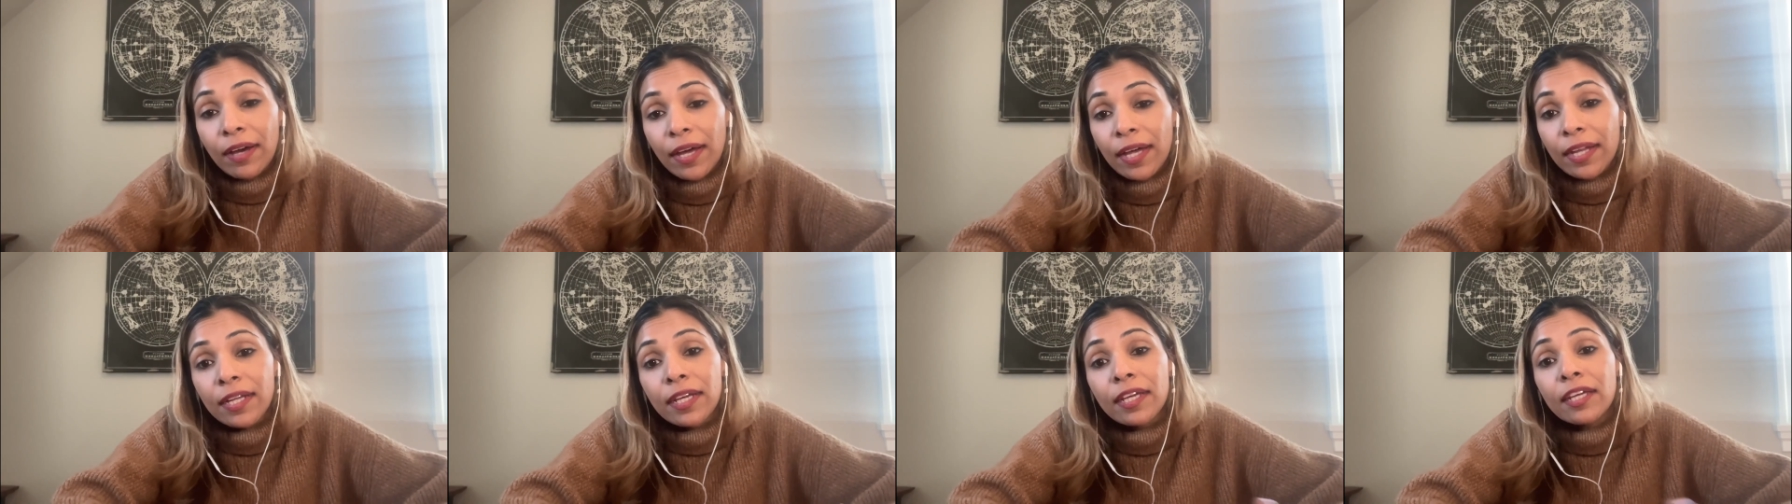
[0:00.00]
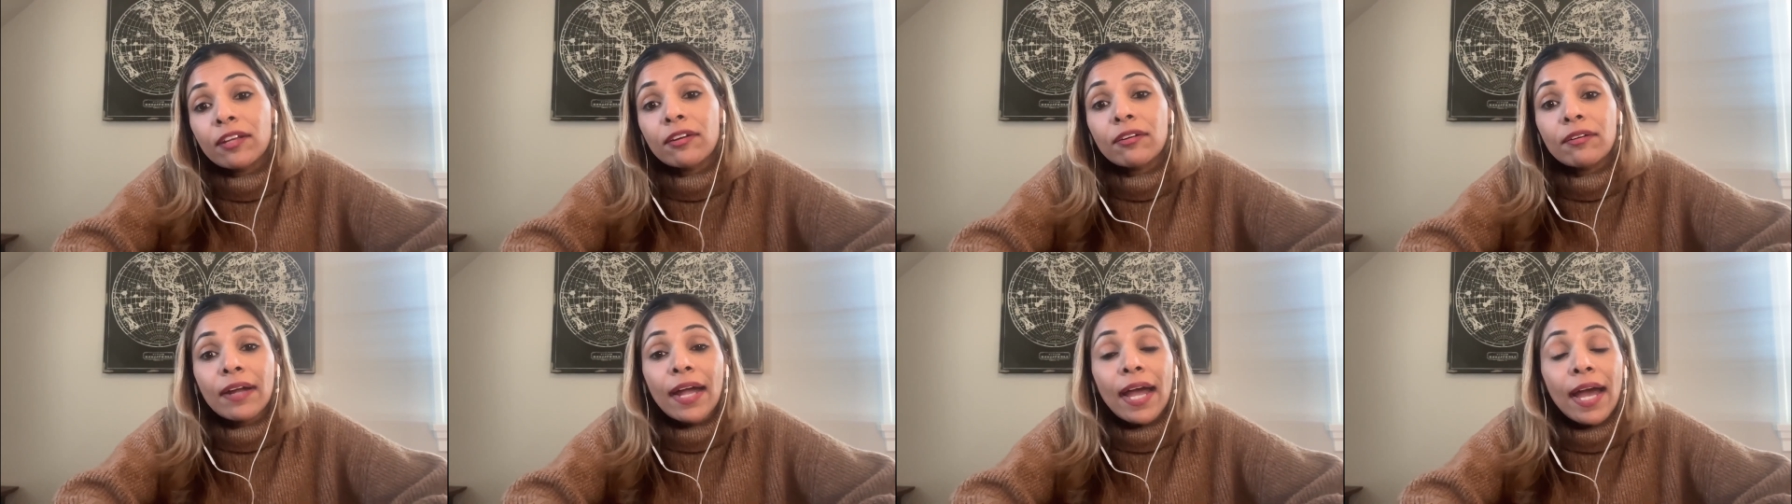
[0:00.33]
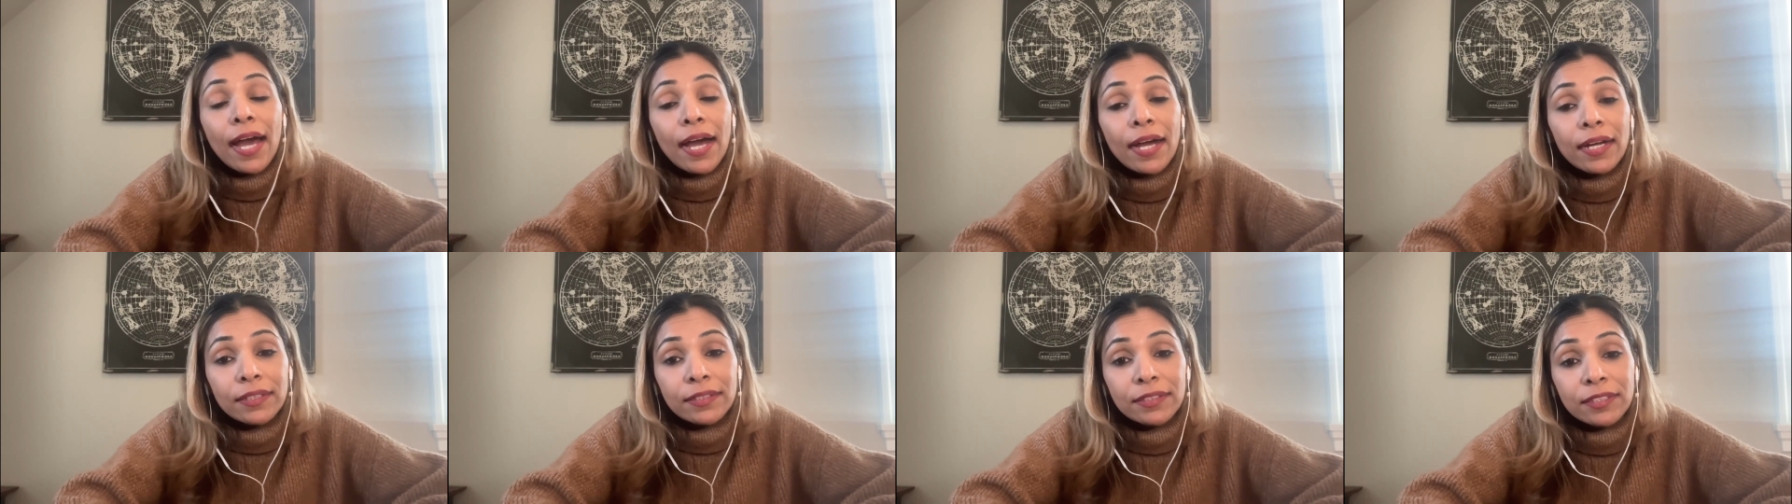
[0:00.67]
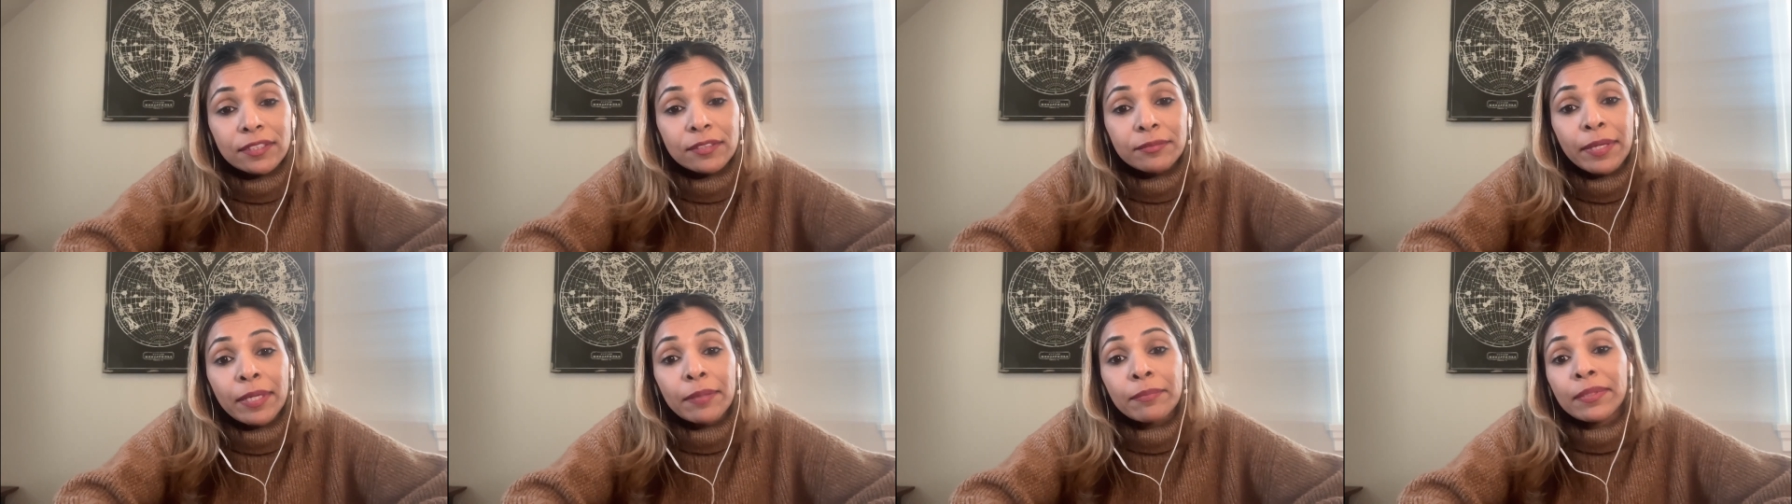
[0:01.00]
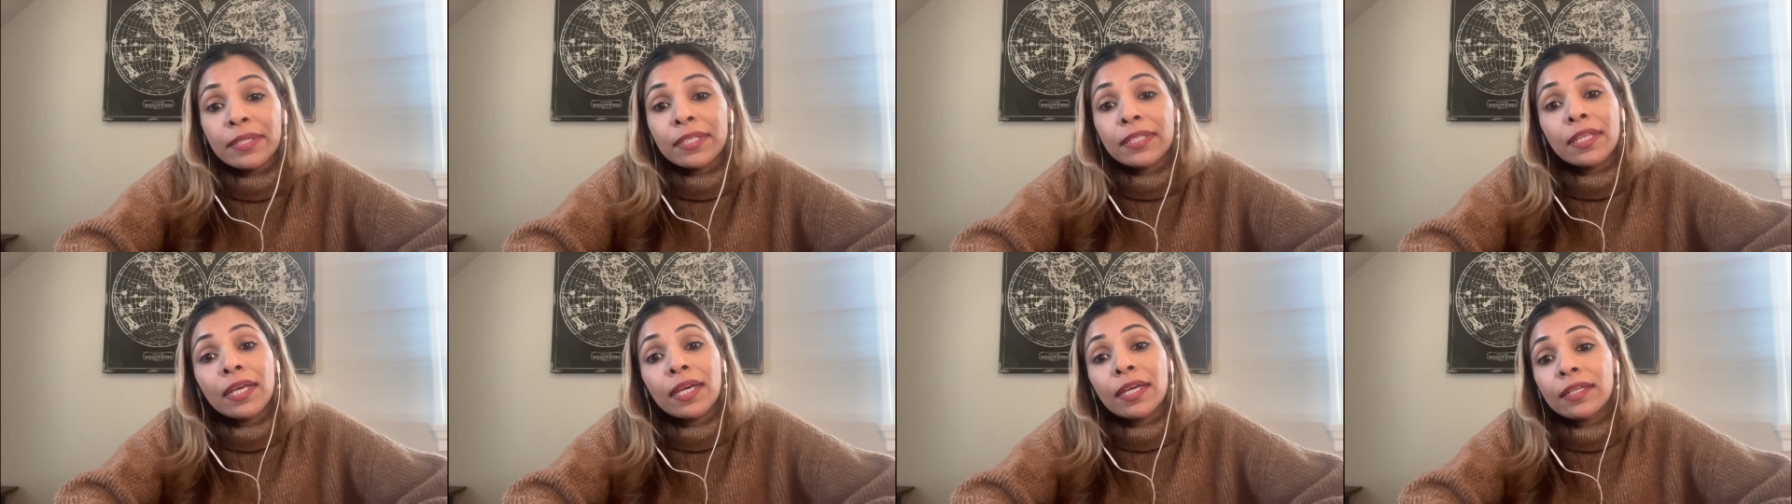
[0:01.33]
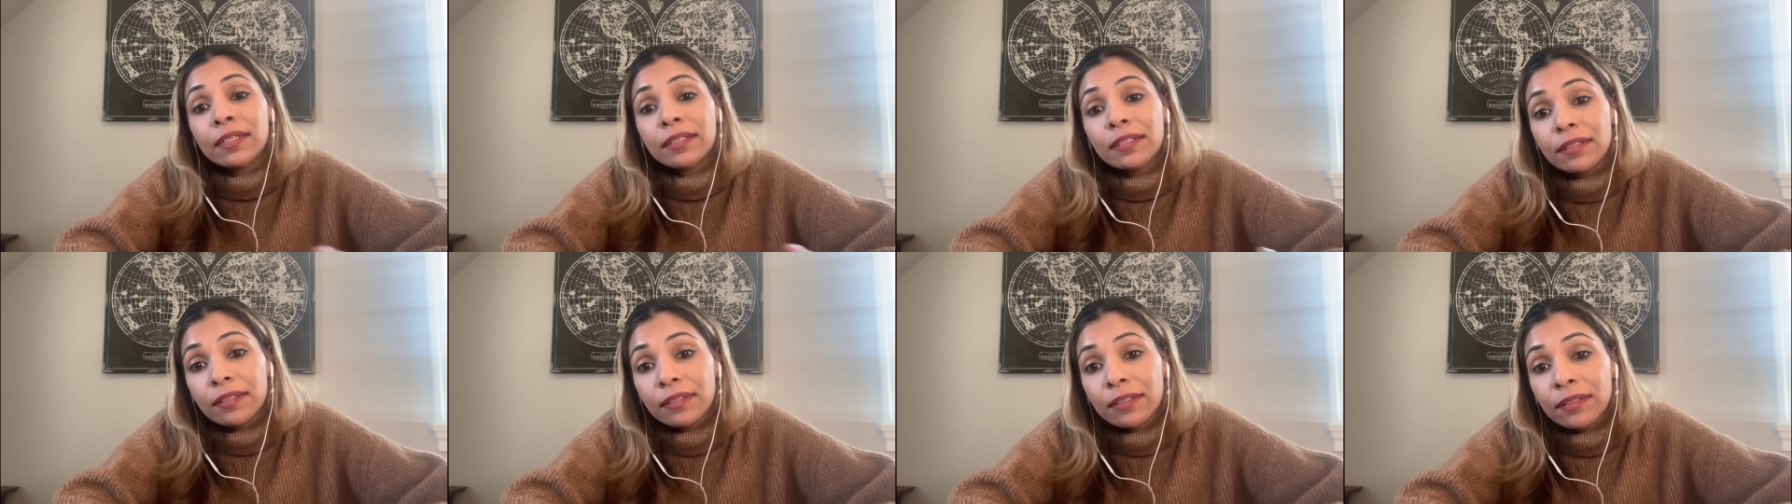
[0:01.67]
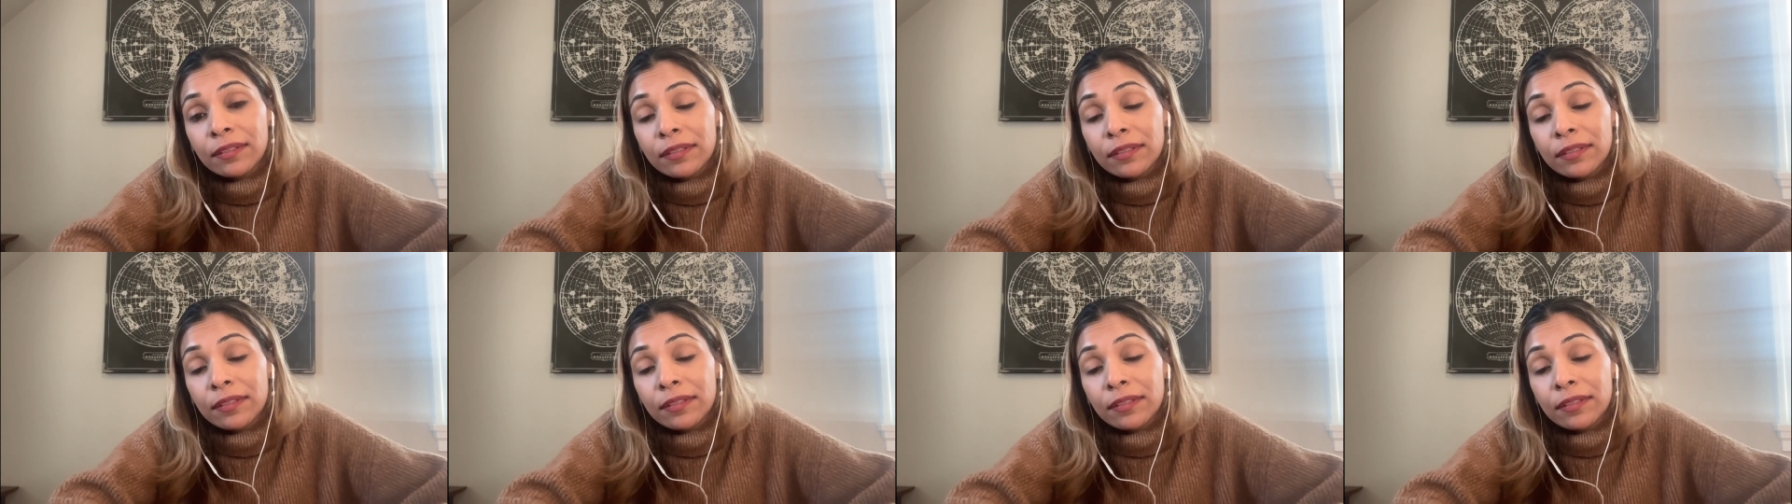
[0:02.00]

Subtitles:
how to interact is maybe like